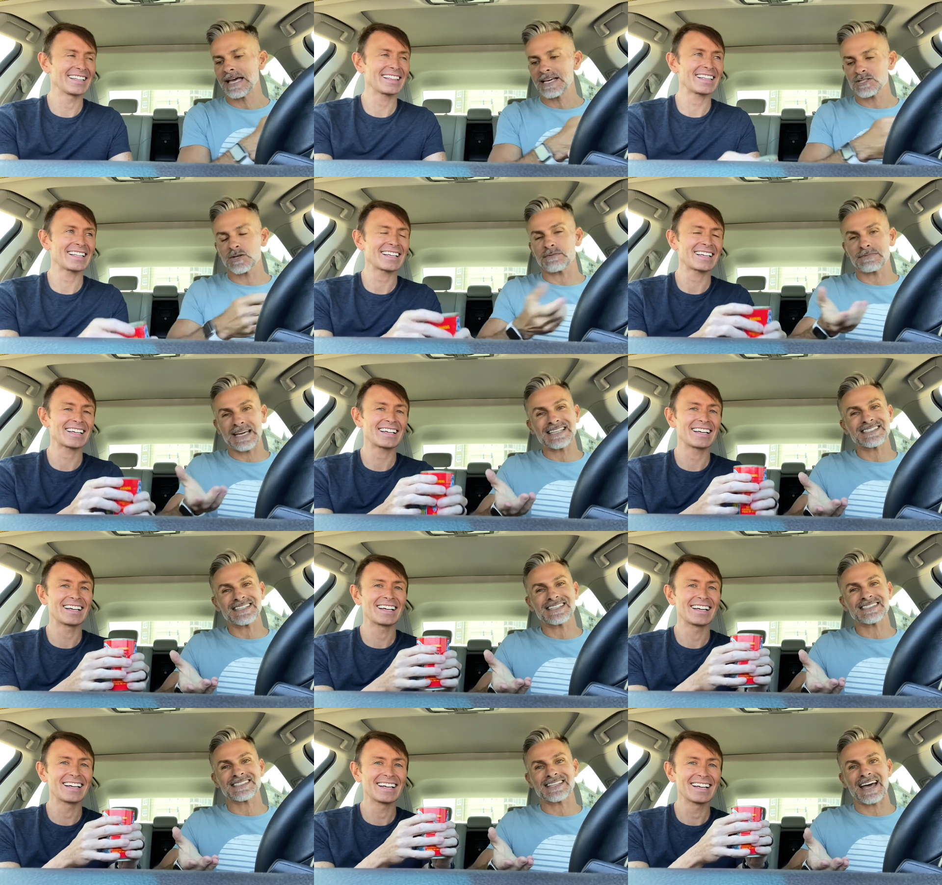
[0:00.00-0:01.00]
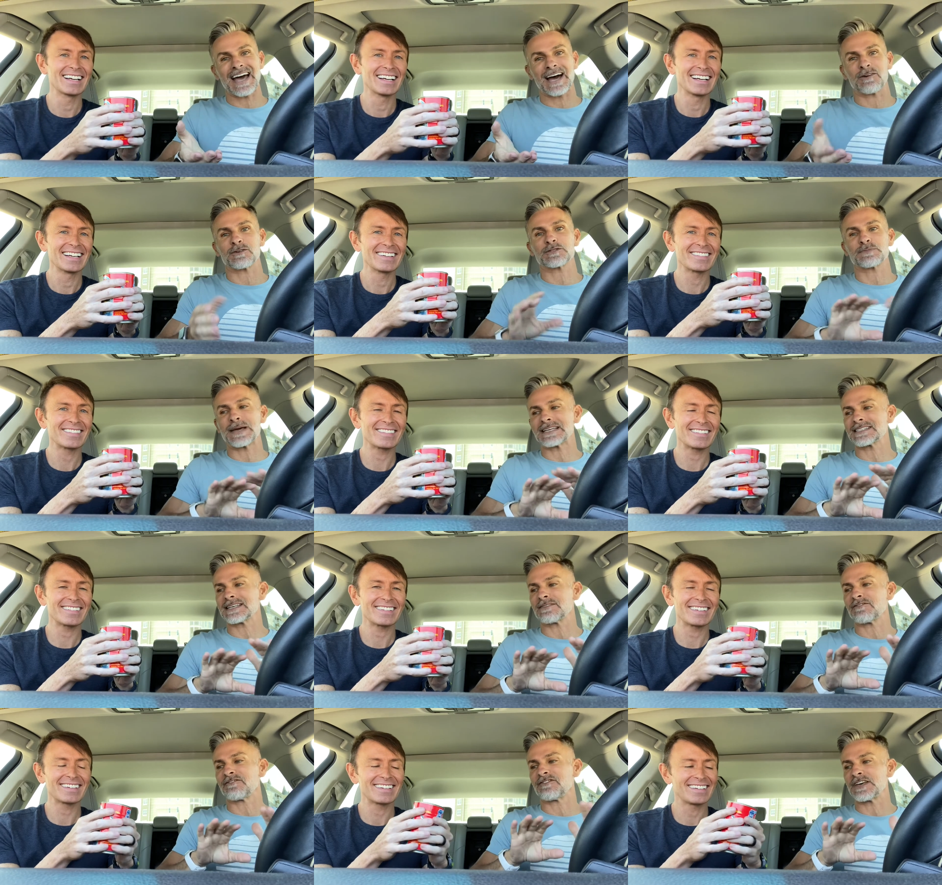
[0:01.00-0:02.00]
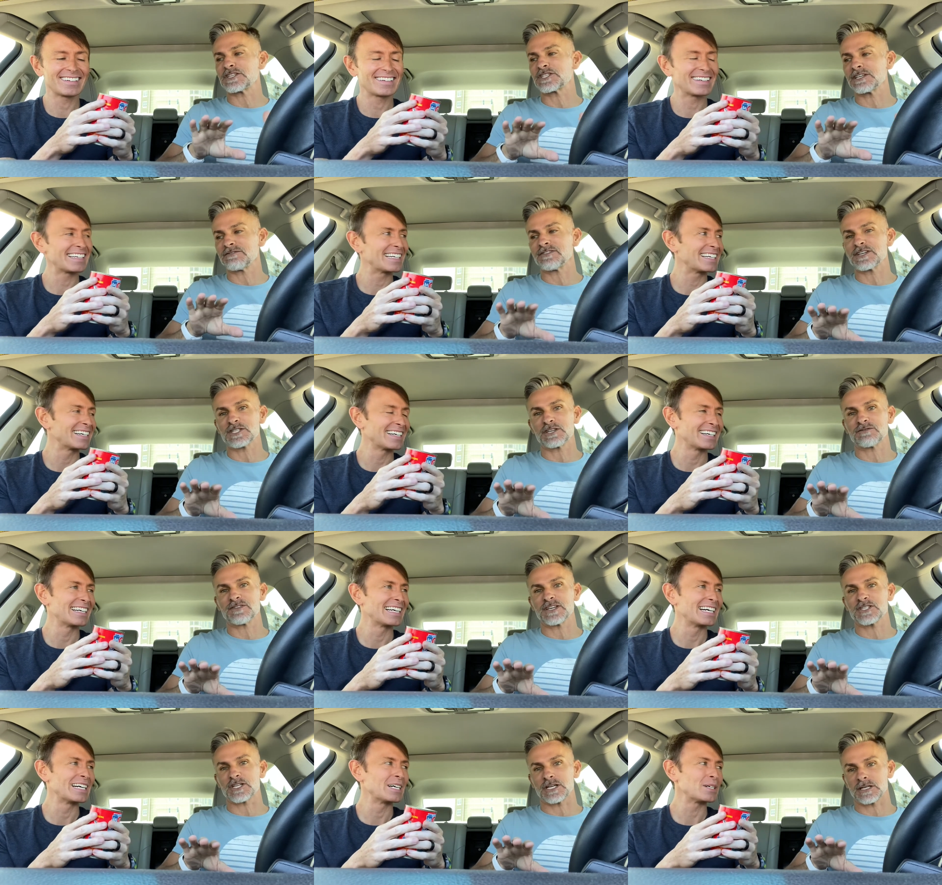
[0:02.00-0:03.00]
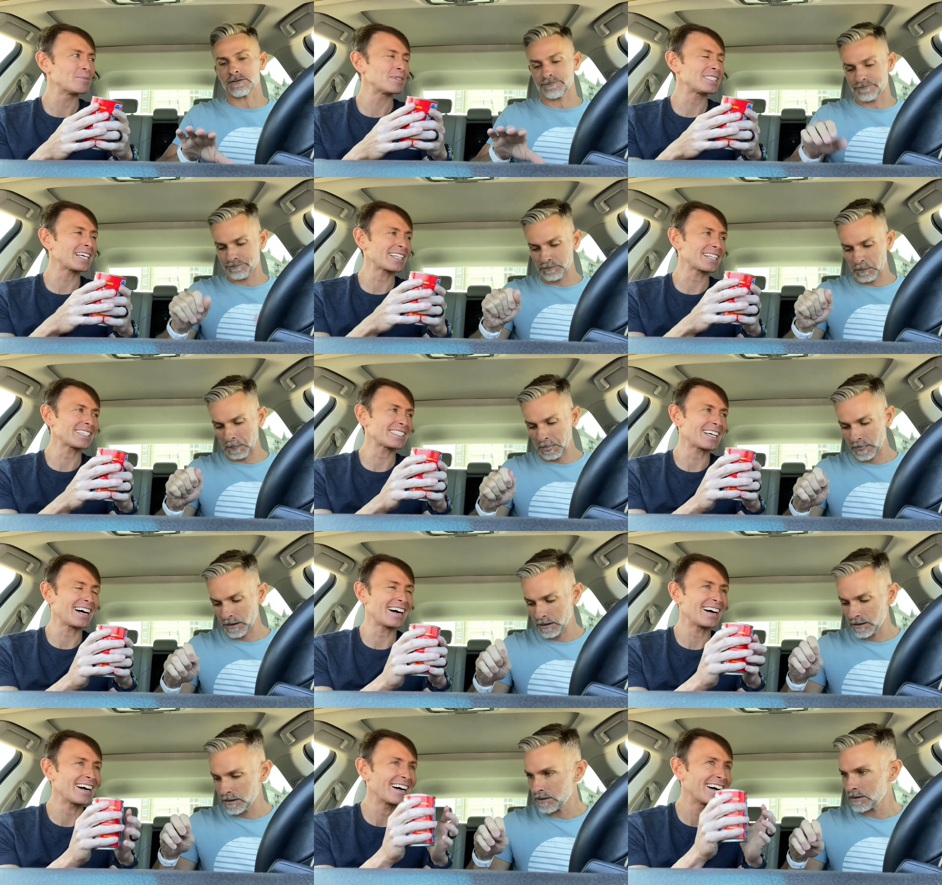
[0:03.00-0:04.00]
Speaker 1: So I'm guessing it's that, which makes it fishy, fishy, fishy. But check this out.